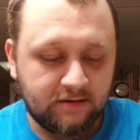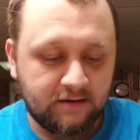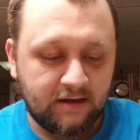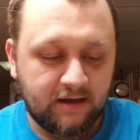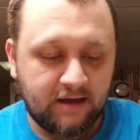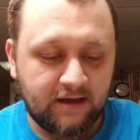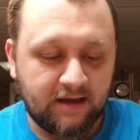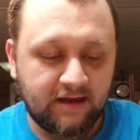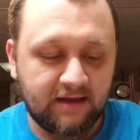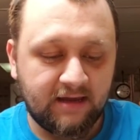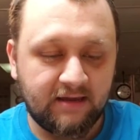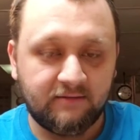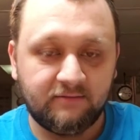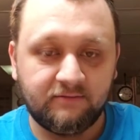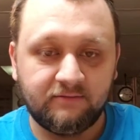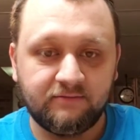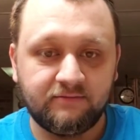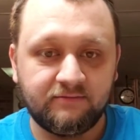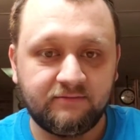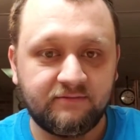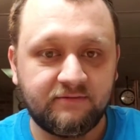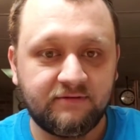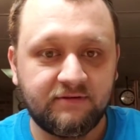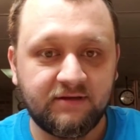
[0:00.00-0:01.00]
I
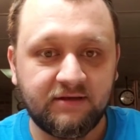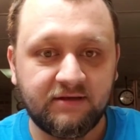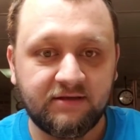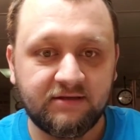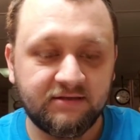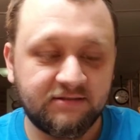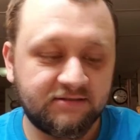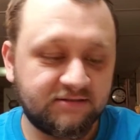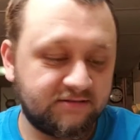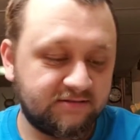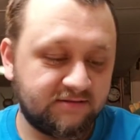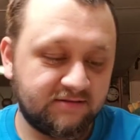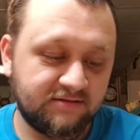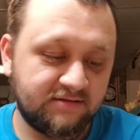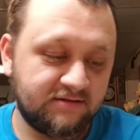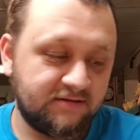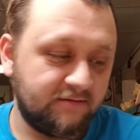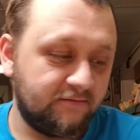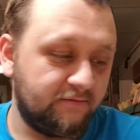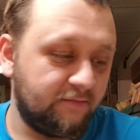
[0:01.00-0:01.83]
think it's the